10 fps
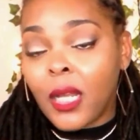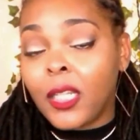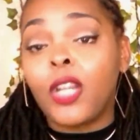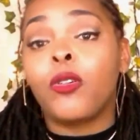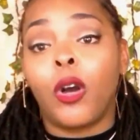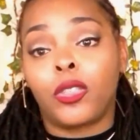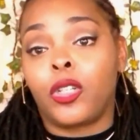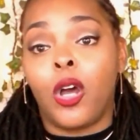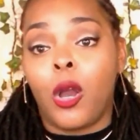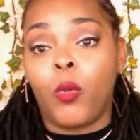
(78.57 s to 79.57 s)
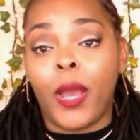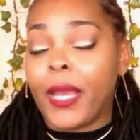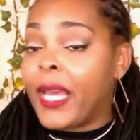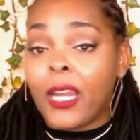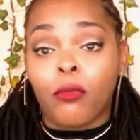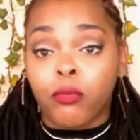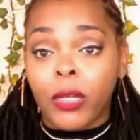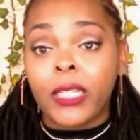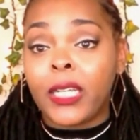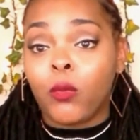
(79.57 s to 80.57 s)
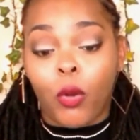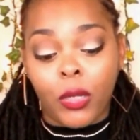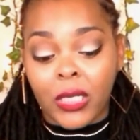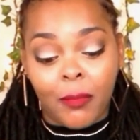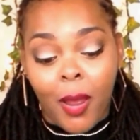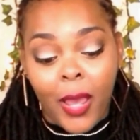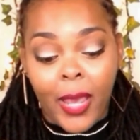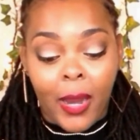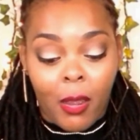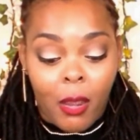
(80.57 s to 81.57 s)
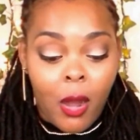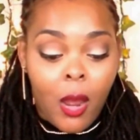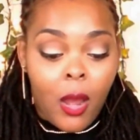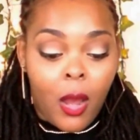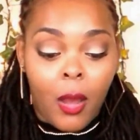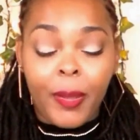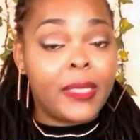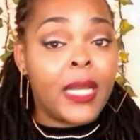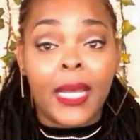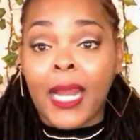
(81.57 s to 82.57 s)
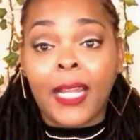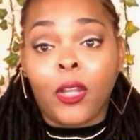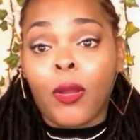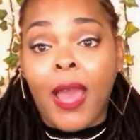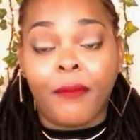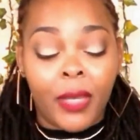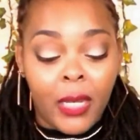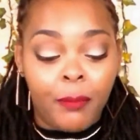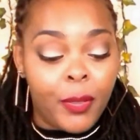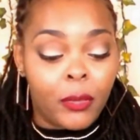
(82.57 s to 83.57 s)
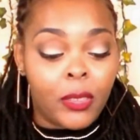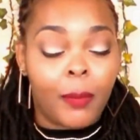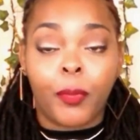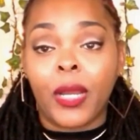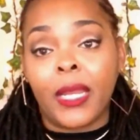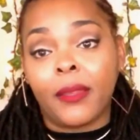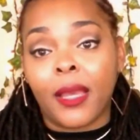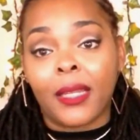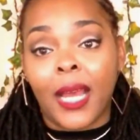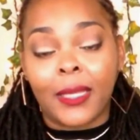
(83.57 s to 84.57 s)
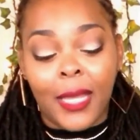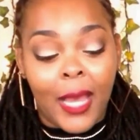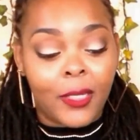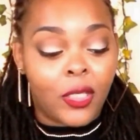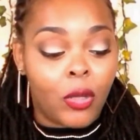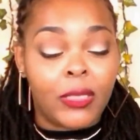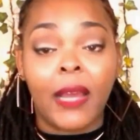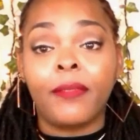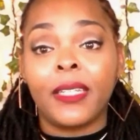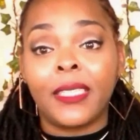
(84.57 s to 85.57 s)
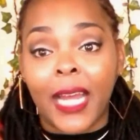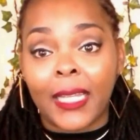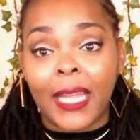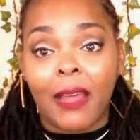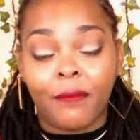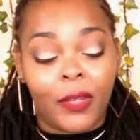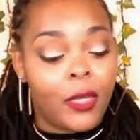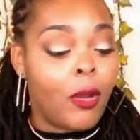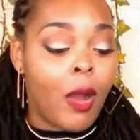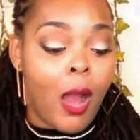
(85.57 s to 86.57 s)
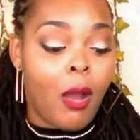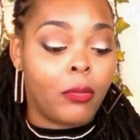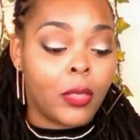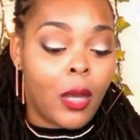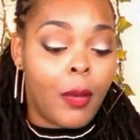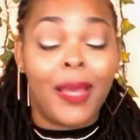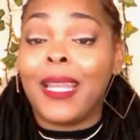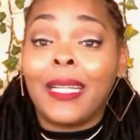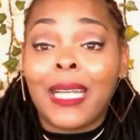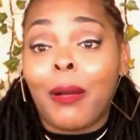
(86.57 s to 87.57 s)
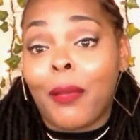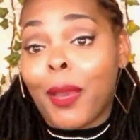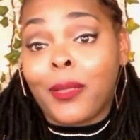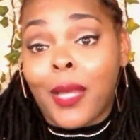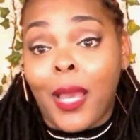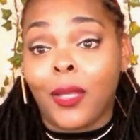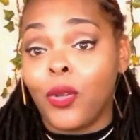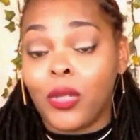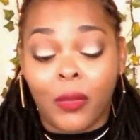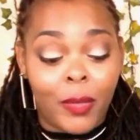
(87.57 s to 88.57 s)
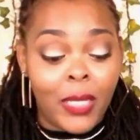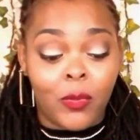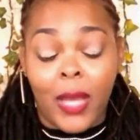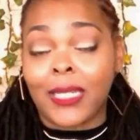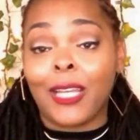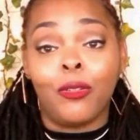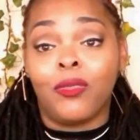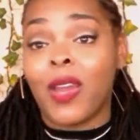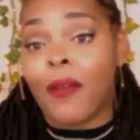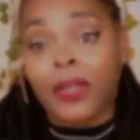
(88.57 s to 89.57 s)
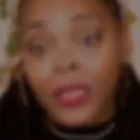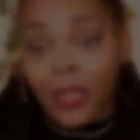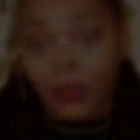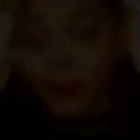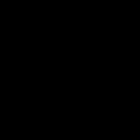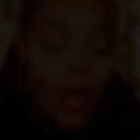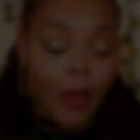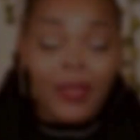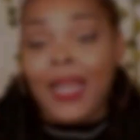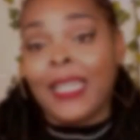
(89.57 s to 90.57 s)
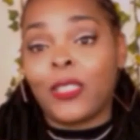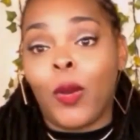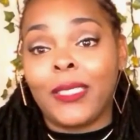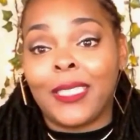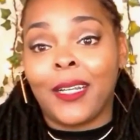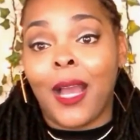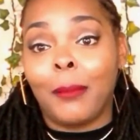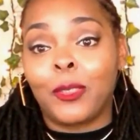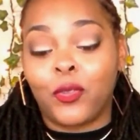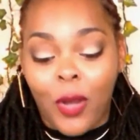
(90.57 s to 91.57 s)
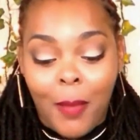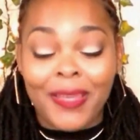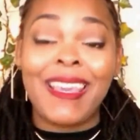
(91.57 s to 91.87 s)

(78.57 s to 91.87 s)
a little goes a long way, and it really works in my hair. And I don't have any buildup or anything like that. So definitely check that video out. And that's how I maintain using beeswax. I use very little. The next question comes from